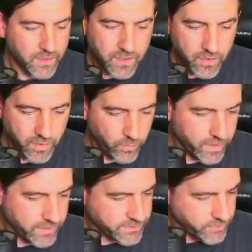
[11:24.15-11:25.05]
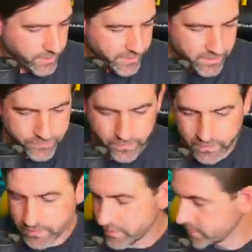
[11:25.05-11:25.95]
All right, what else do we have
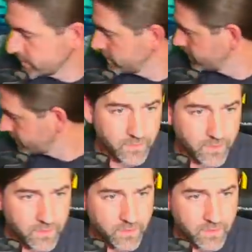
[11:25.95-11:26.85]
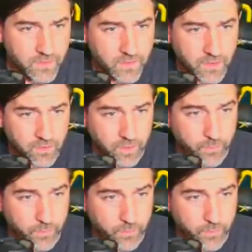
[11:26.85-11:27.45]
here? All right,